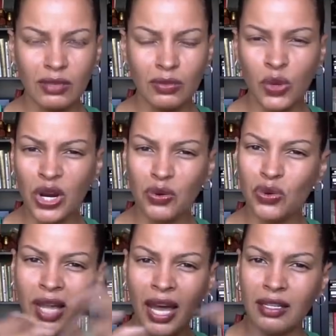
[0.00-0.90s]
We're
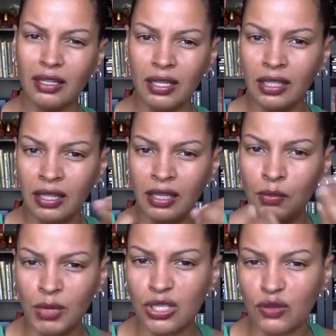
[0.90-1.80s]
like in
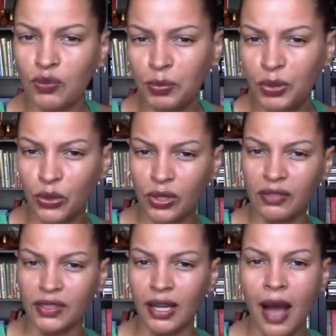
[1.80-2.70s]
the midst of people
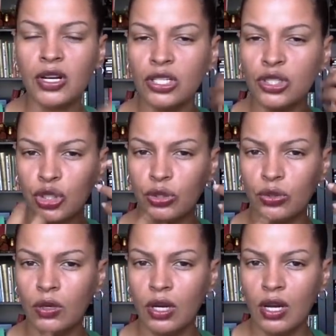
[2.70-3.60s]
grieving. How could
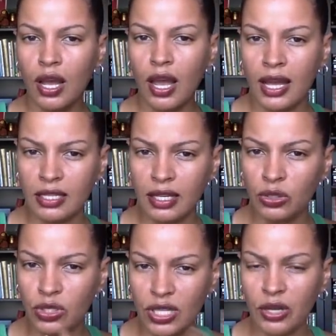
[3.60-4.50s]
you,
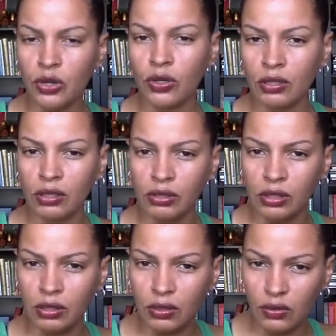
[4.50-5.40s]
you say you're
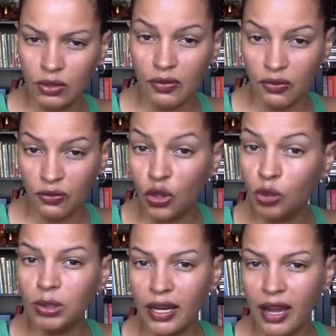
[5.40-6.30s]

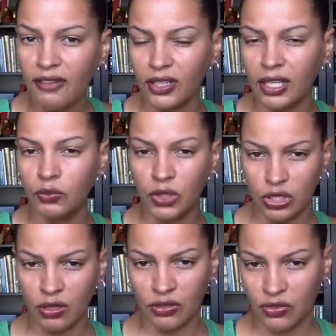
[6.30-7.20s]
full blood African, which
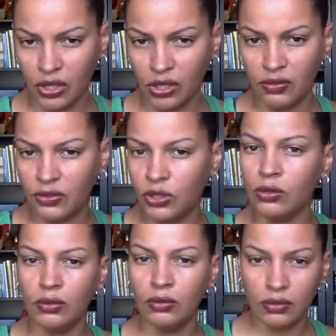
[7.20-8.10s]
there's very
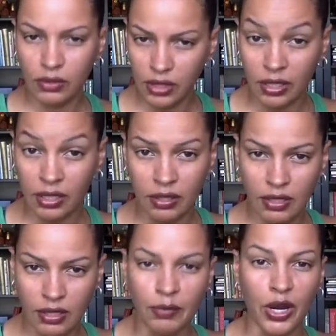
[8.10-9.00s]
few in
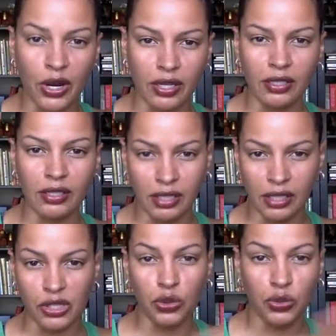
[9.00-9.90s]
America,
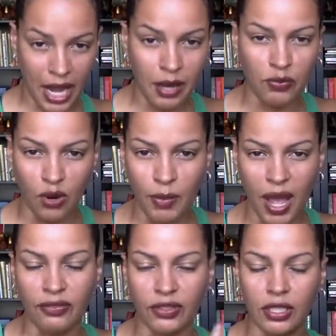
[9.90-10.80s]
unless you came from
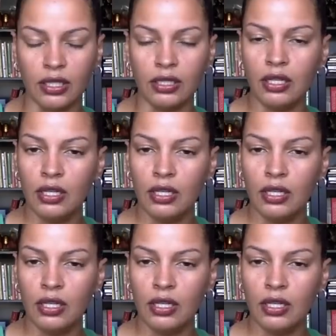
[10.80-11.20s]
Africa.